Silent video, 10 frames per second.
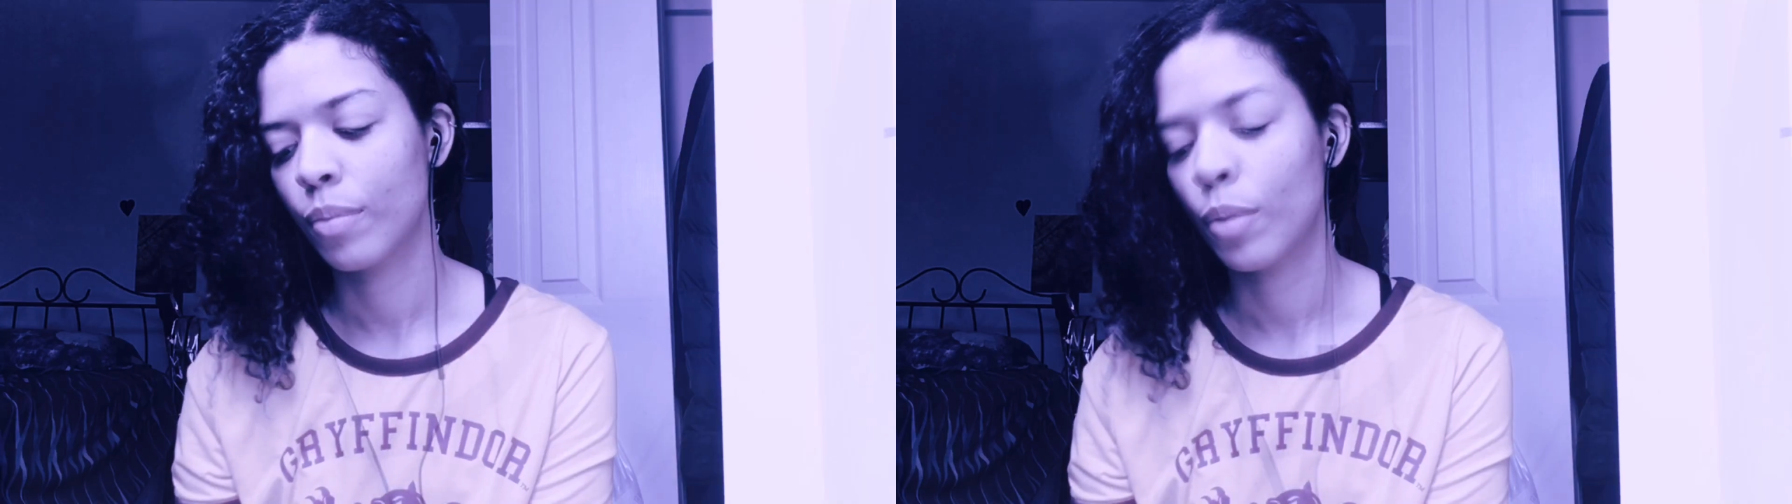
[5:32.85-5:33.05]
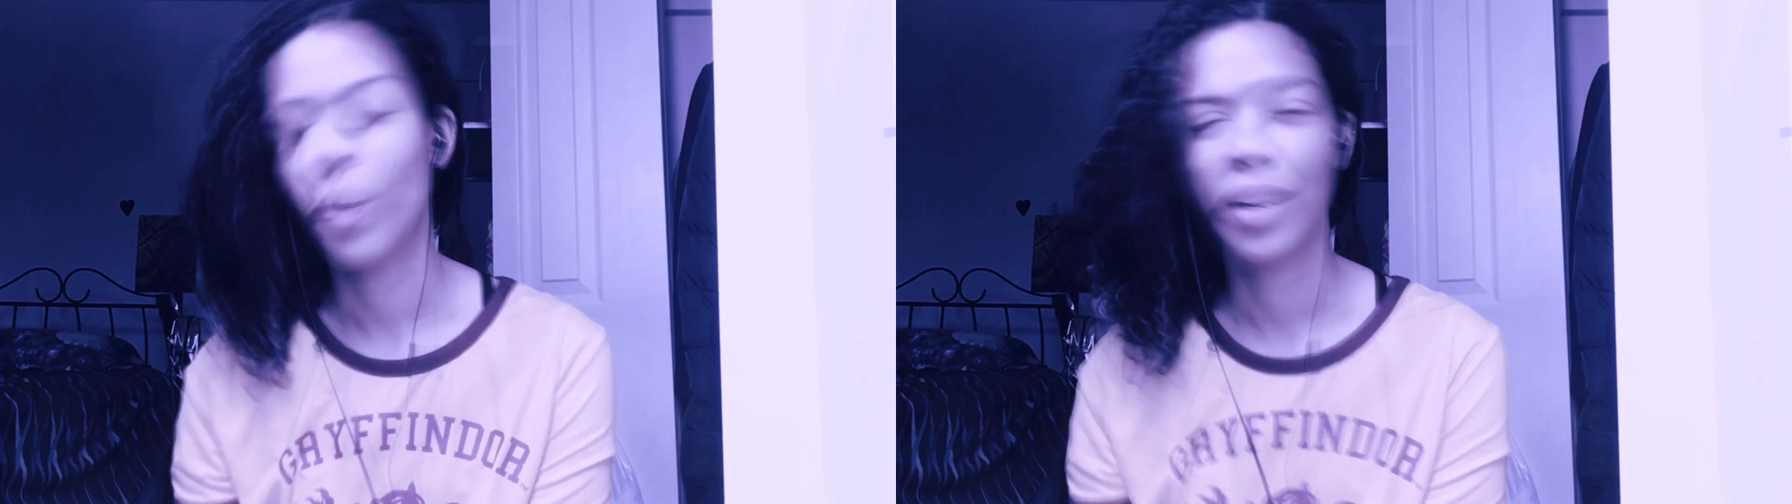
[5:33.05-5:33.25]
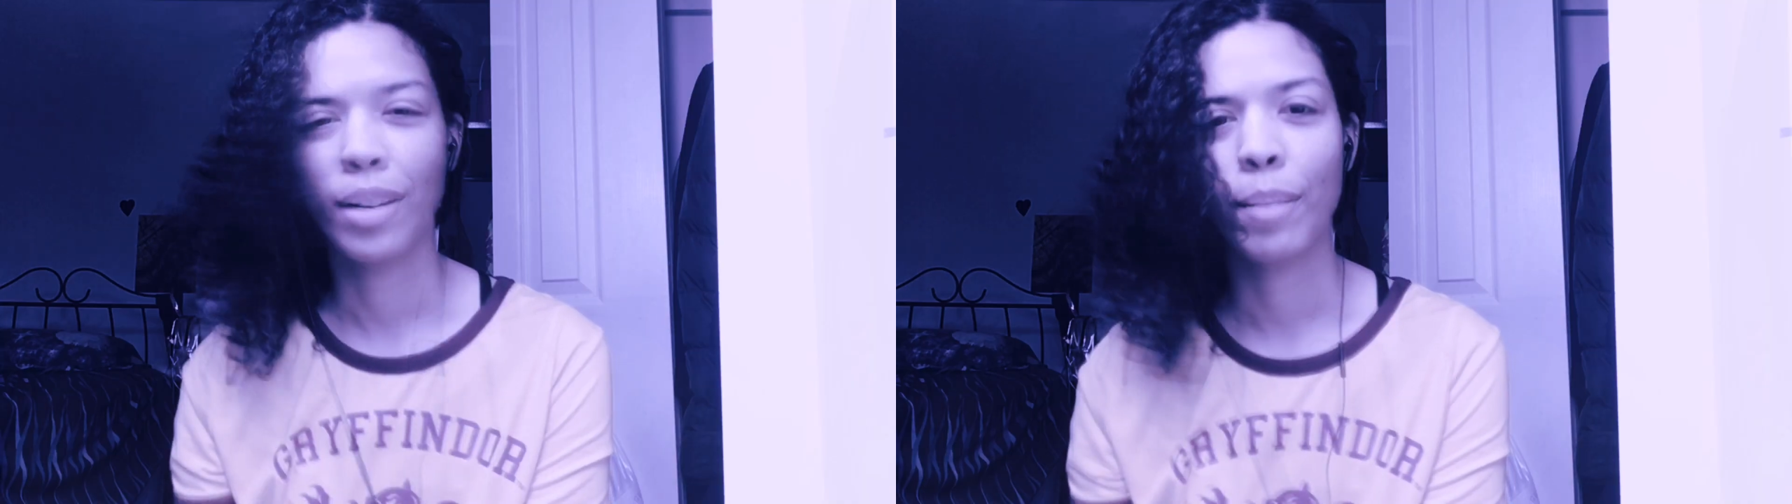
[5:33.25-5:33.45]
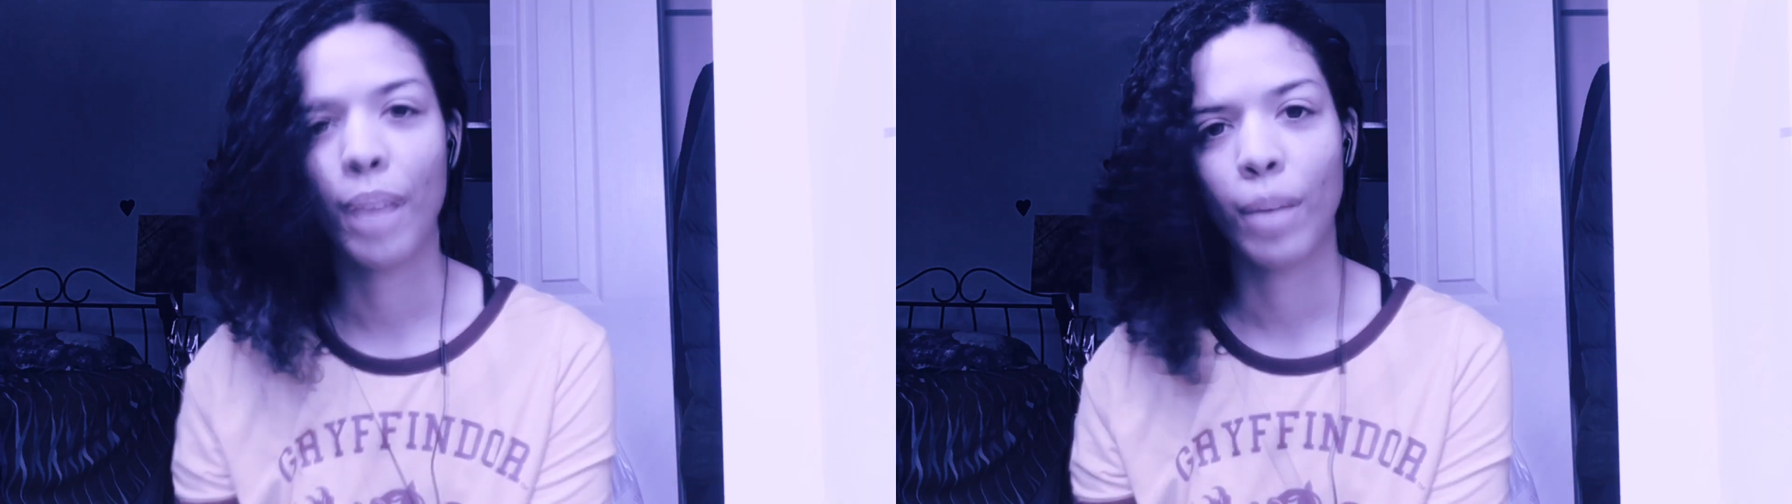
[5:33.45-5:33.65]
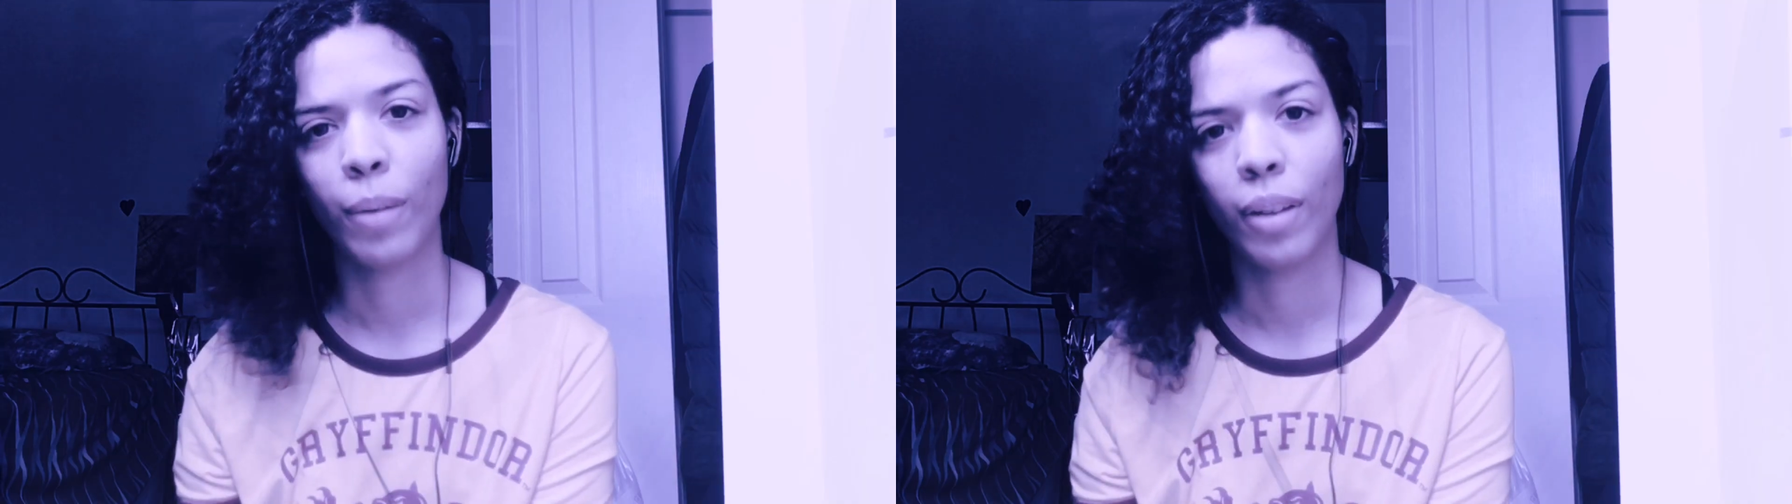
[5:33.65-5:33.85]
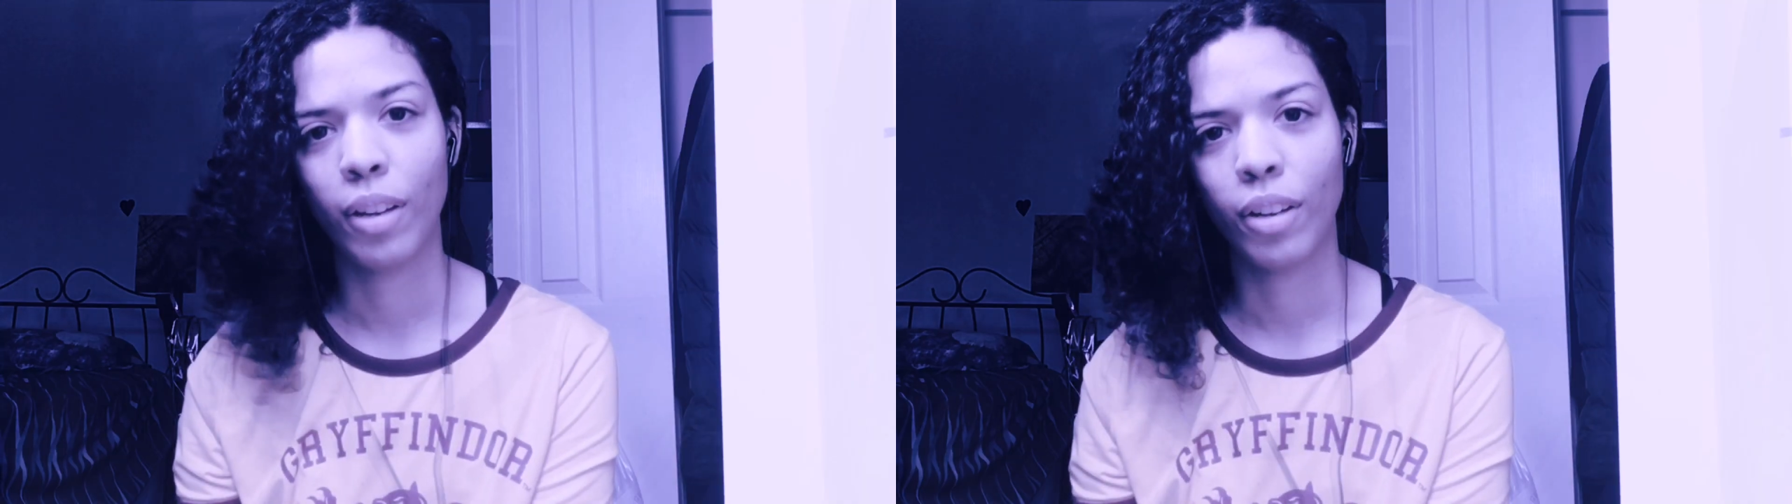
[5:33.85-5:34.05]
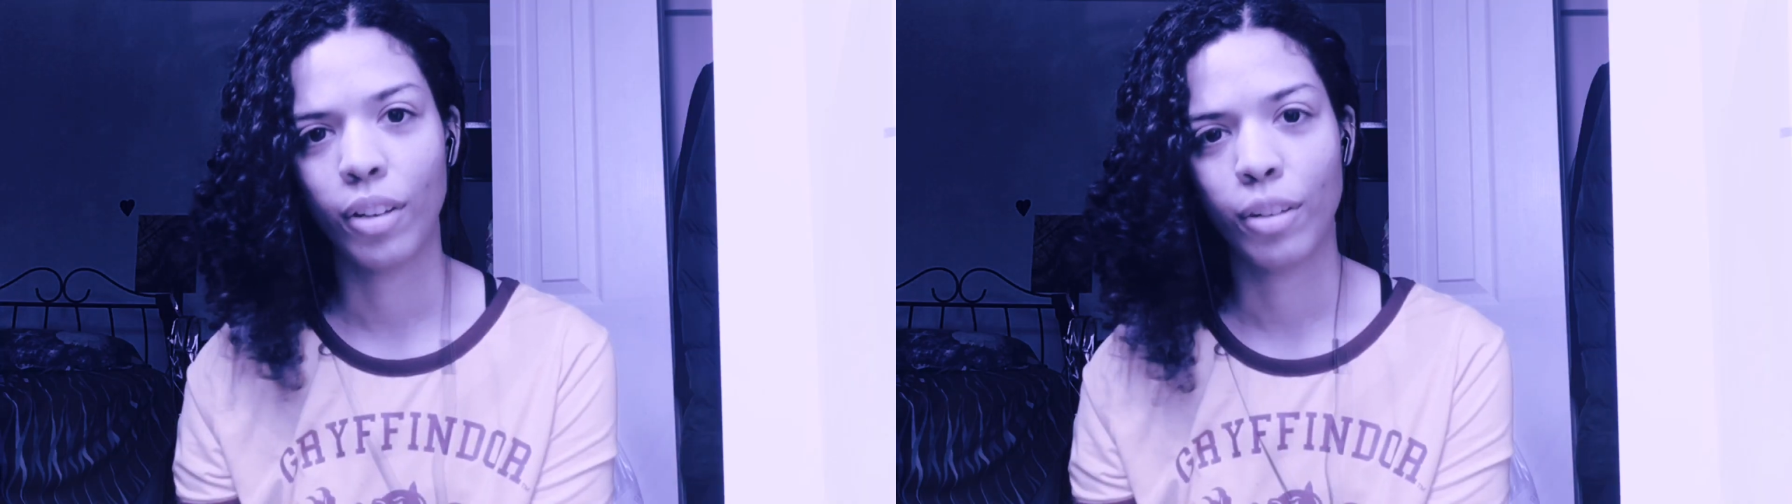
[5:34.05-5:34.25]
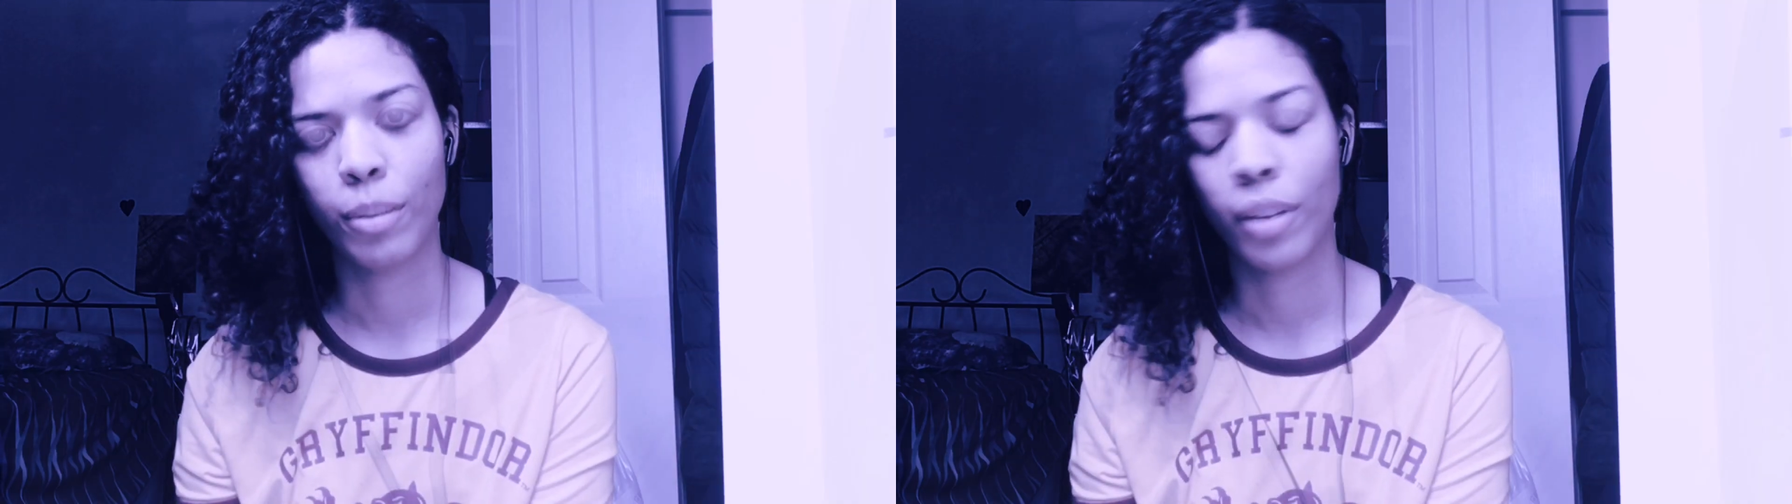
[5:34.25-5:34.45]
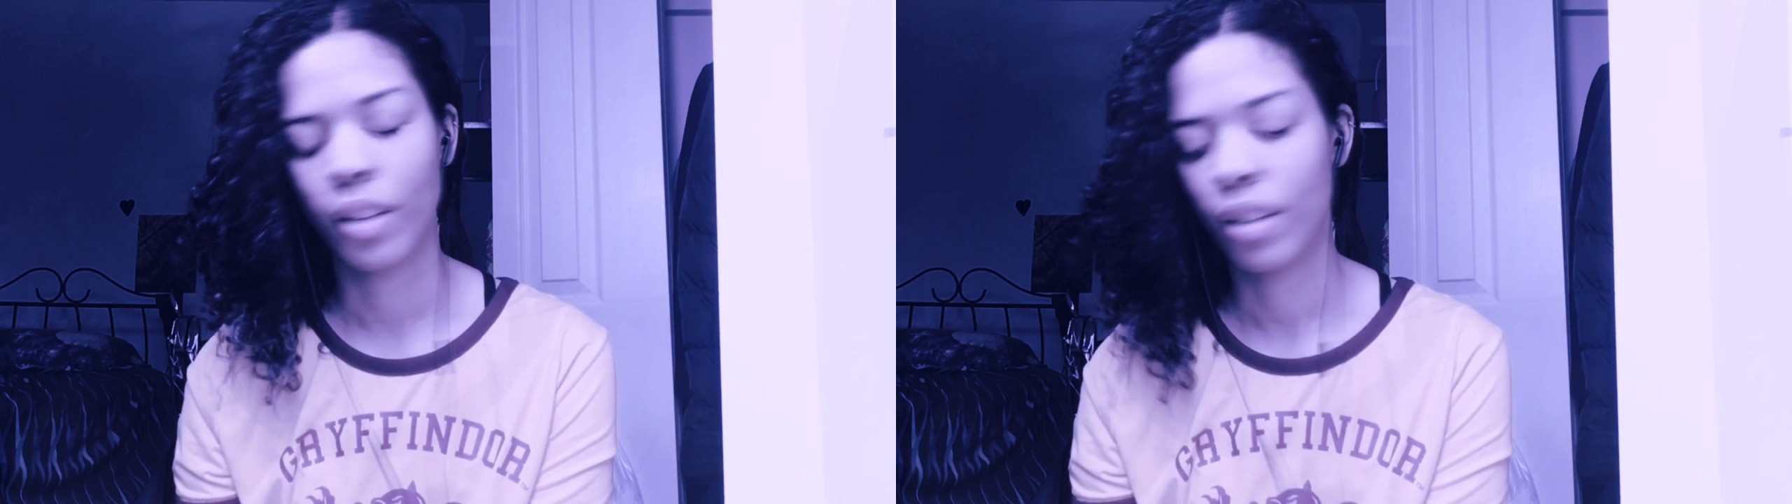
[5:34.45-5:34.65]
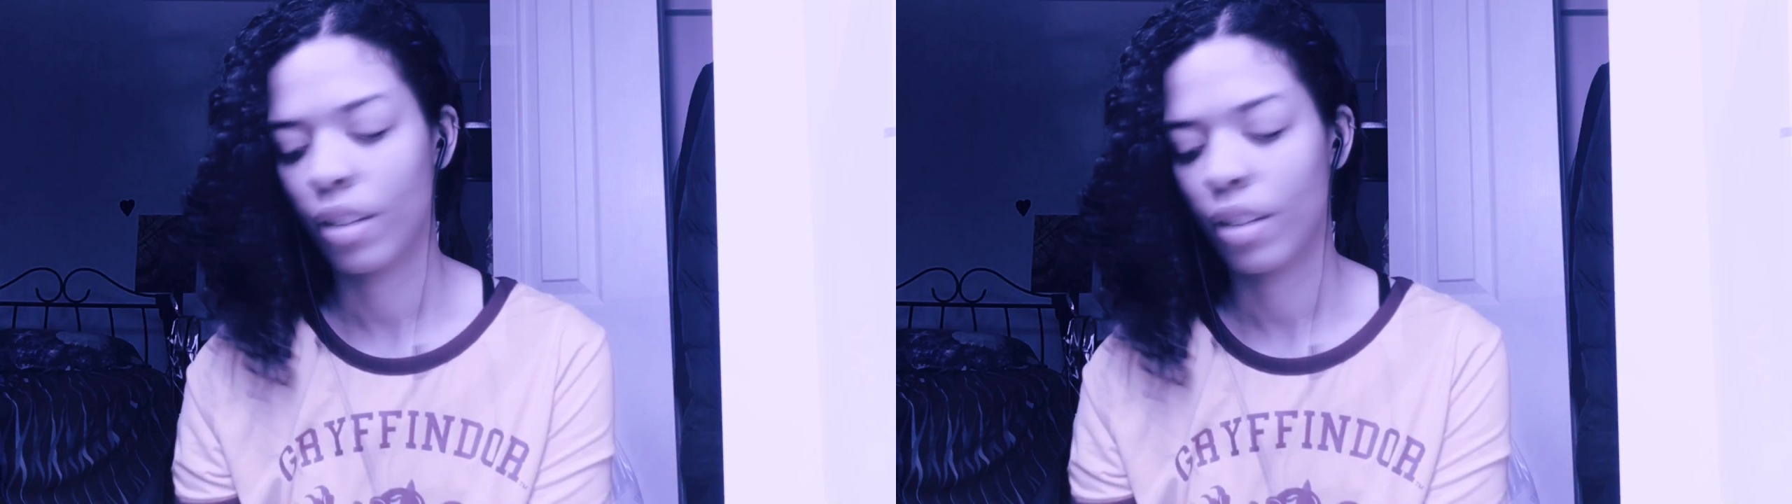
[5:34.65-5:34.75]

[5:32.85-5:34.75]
Weird in a bad way, not a good way.